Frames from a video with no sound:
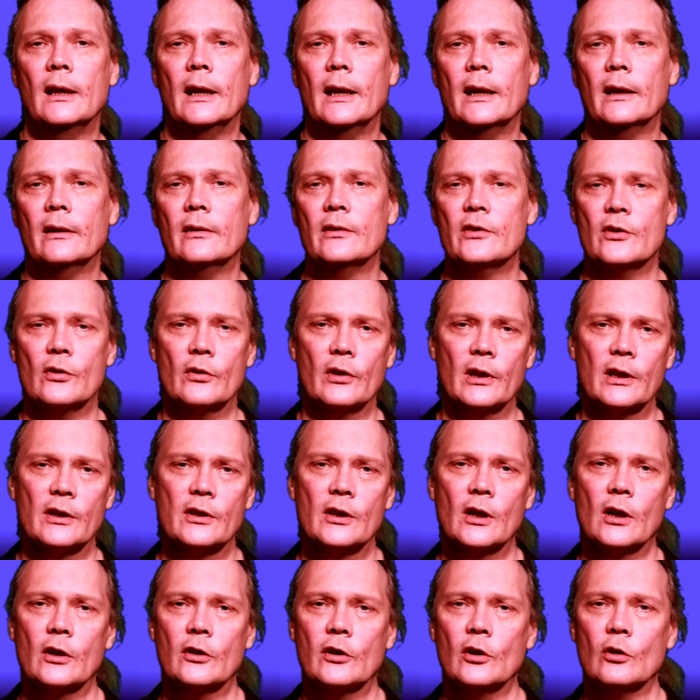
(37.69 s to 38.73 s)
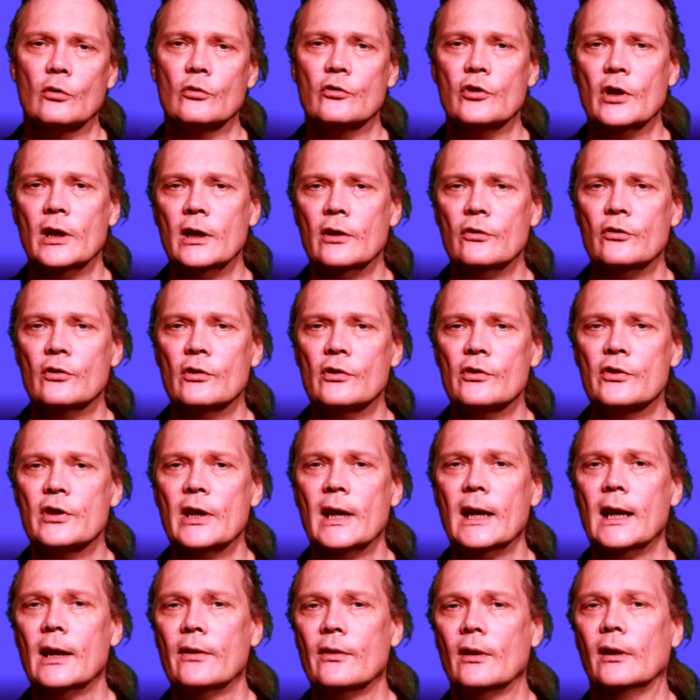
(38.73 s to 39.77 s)
and so the guitar tone changes
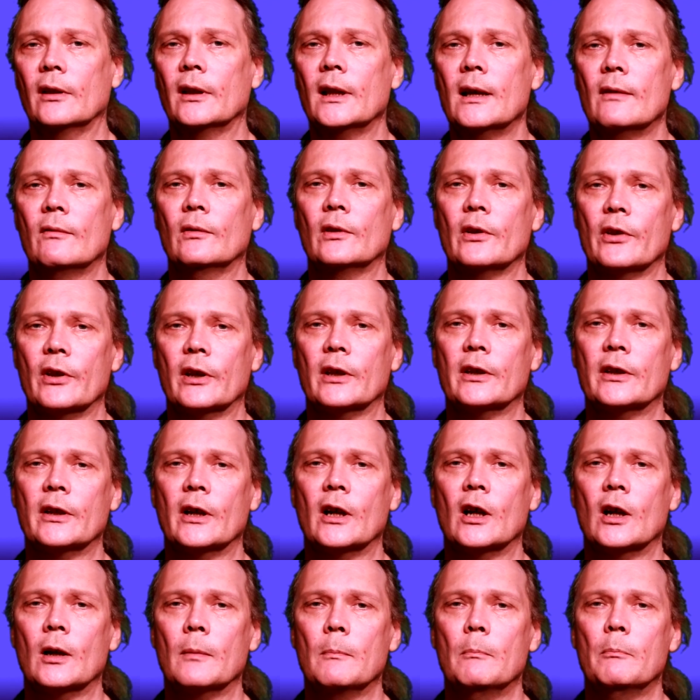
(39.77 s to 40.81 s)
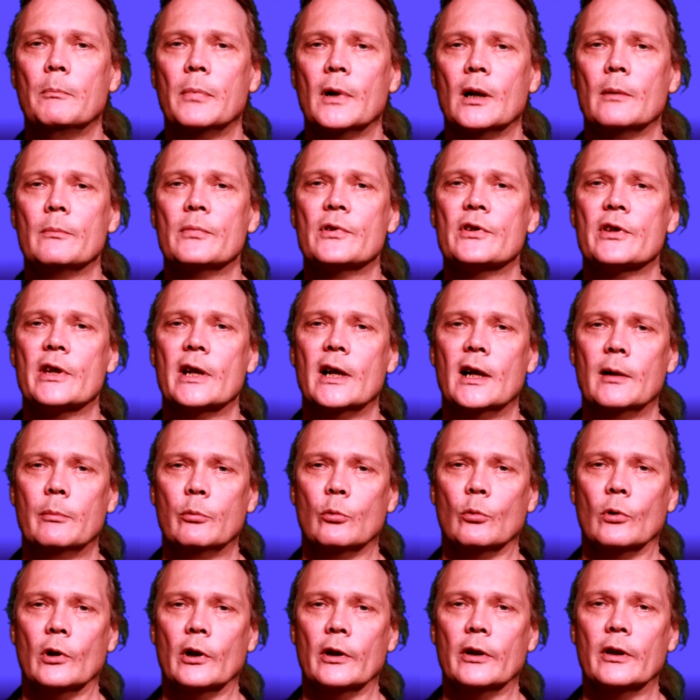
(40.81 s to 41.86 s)
and the level of the guitar bumps
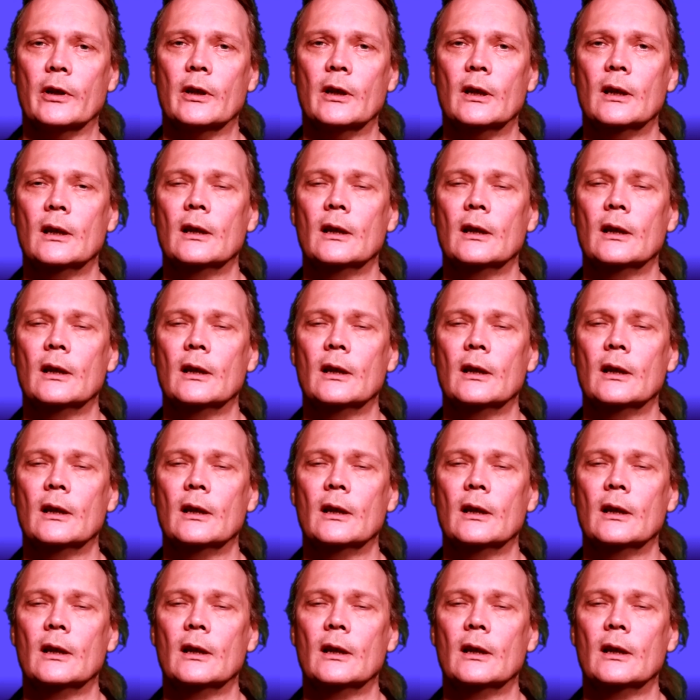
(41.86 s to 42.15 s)
upward